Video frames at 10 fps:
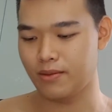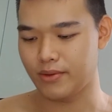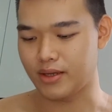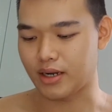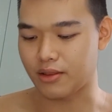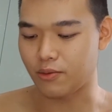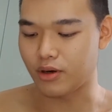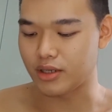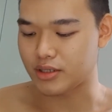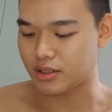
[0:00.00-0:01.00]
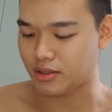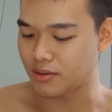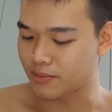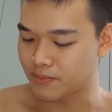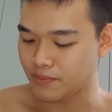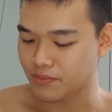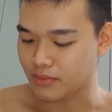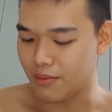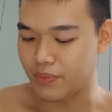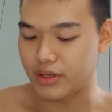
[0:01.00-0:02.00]
In other words,
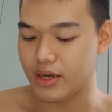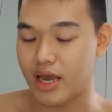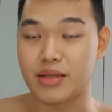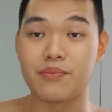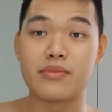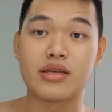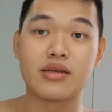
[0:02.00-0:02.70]
being and